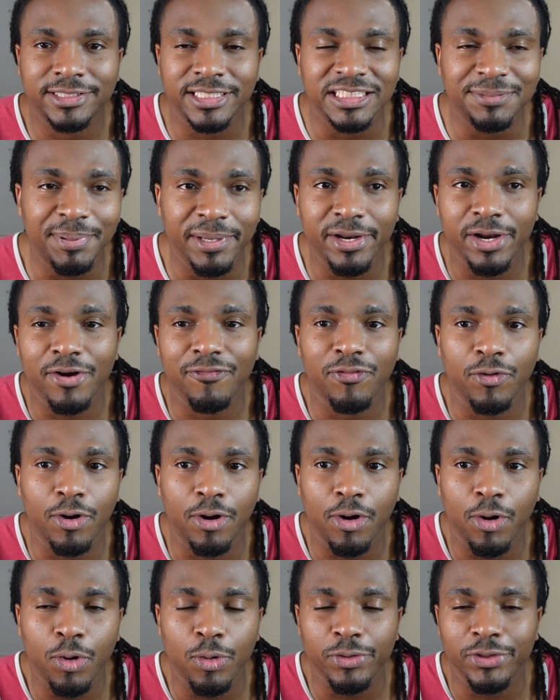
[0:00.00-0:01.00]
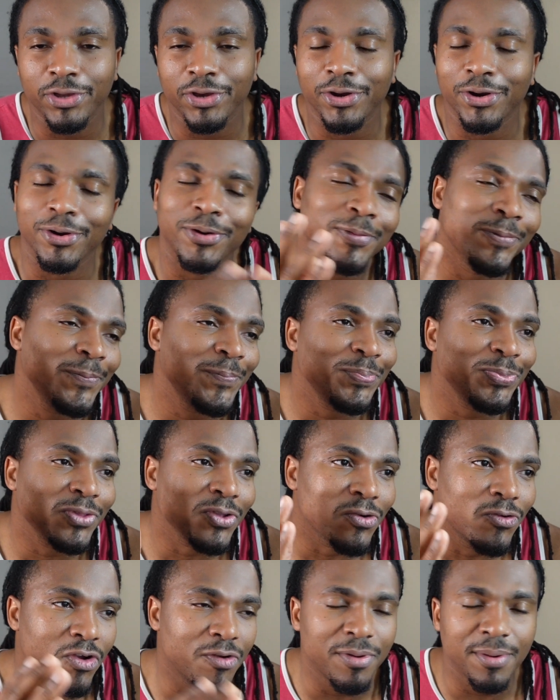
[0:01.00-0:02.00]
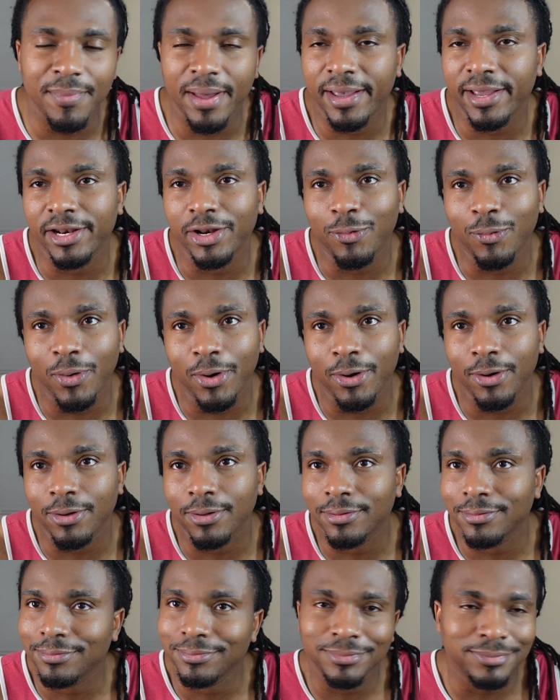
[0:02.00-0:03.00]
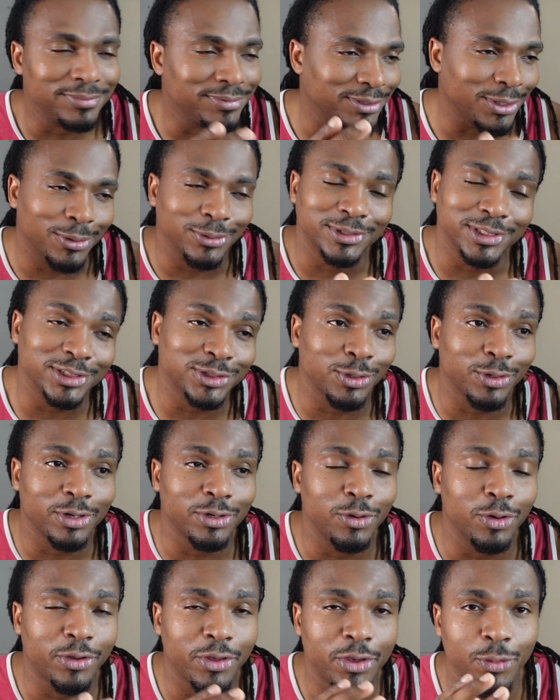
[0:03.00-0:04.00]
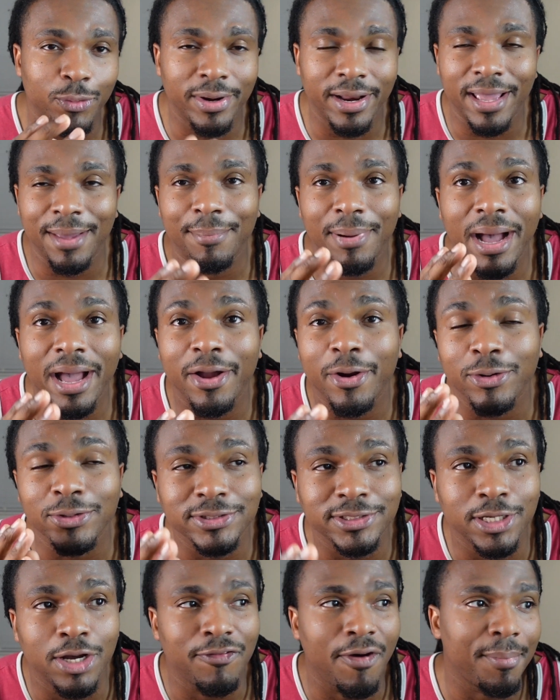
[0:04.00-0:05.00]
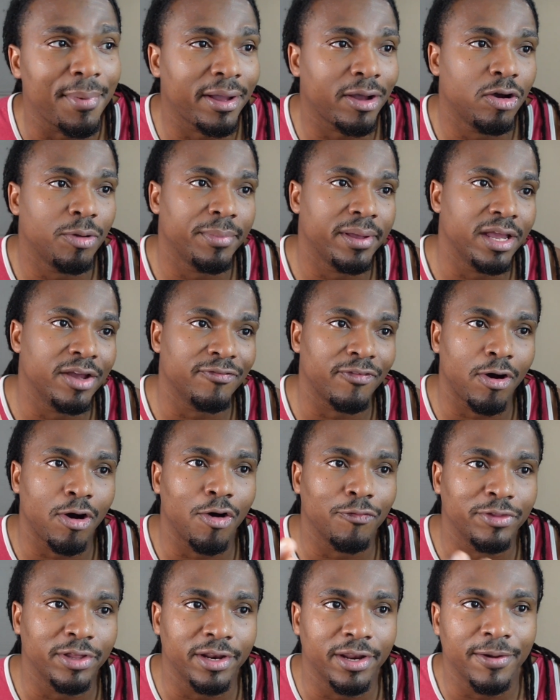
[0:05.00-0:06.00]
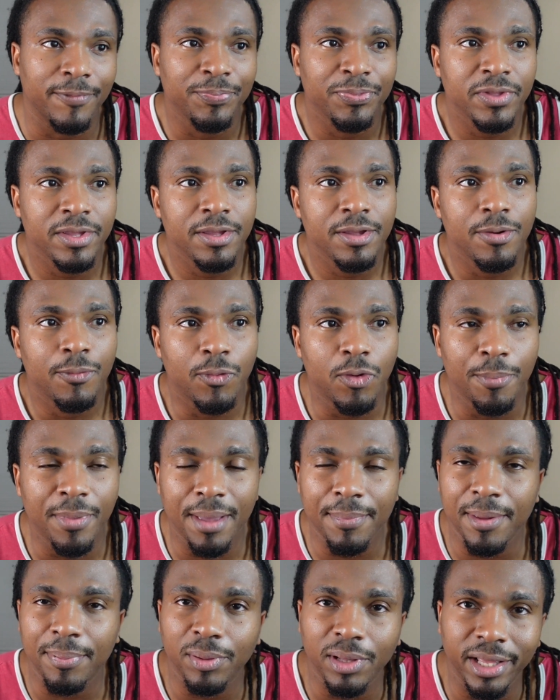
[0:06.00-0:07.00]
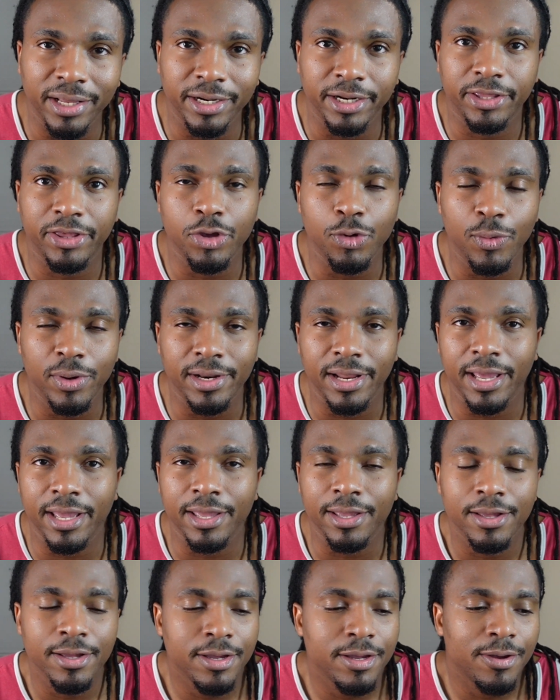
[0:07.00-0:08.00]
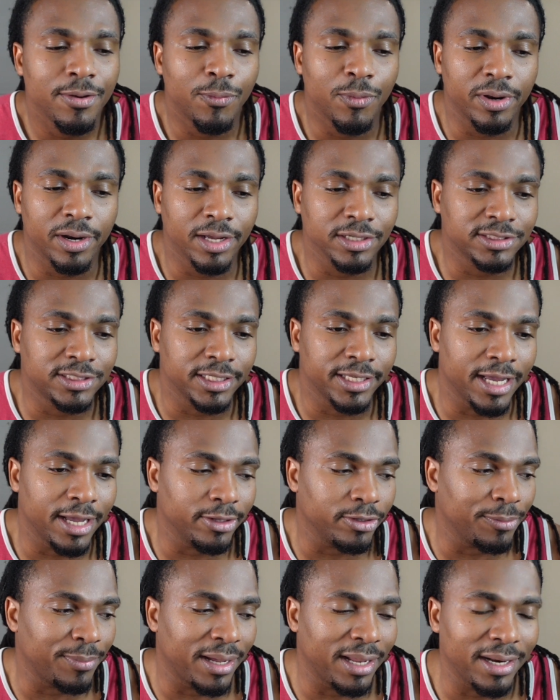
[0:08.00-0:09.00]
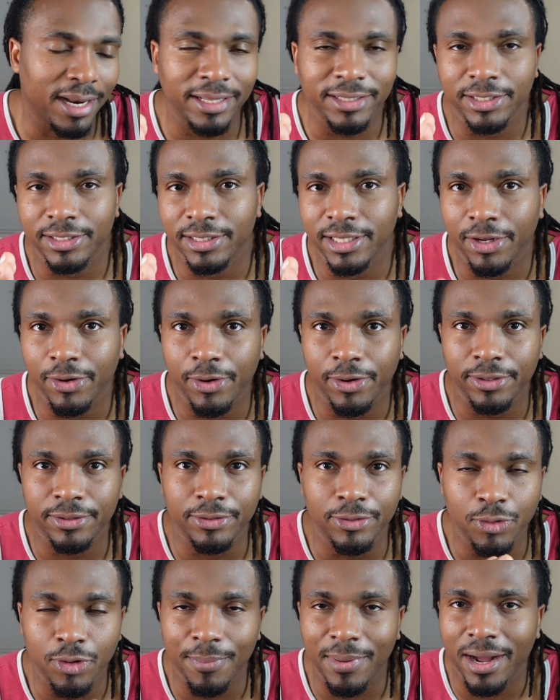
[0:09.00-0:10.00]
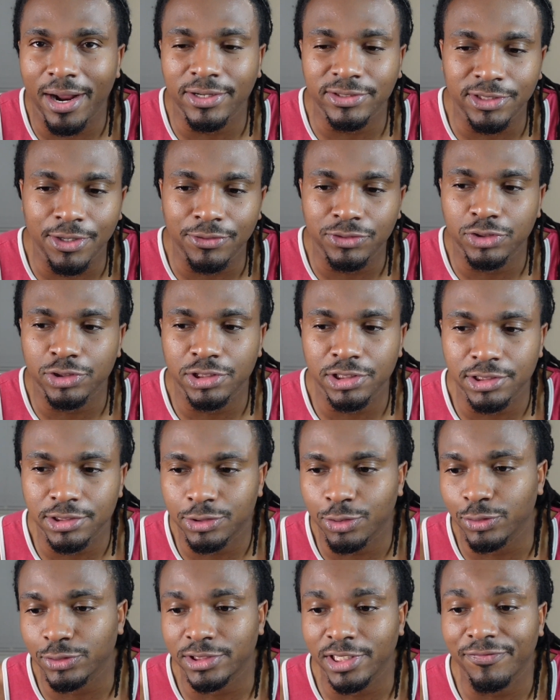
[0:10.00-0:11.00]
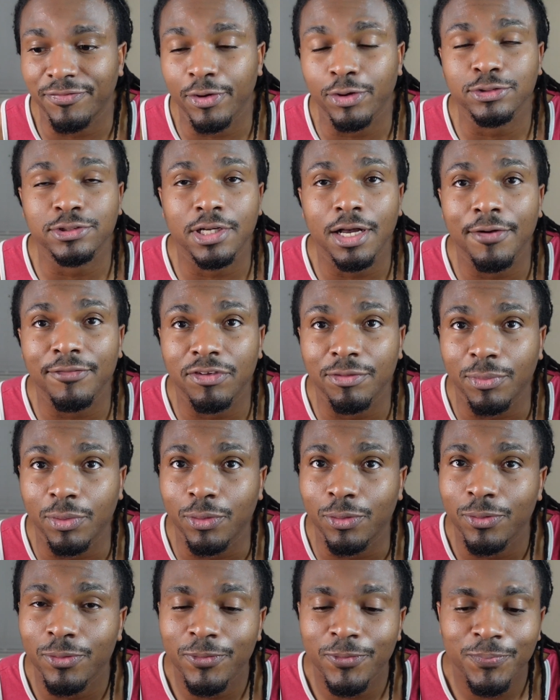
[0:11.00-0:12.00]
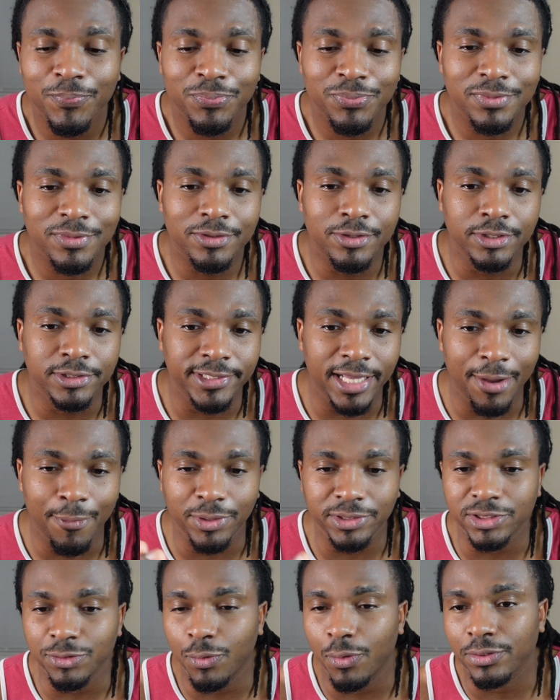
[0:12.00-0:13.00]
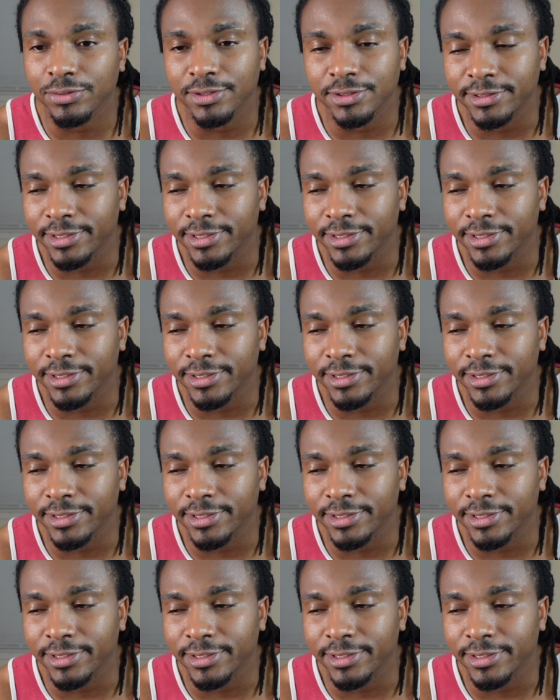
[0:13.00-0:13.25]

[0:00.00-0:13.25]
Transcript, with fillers: she's been here for a whole year. We've been making it work. So she's going to do a Q&A by herself. I'm not going to be involved in it. We'll maybe plan a Q&A with us together, but I like to let her do it by herself so she, so she feels comfortable to say what she wants to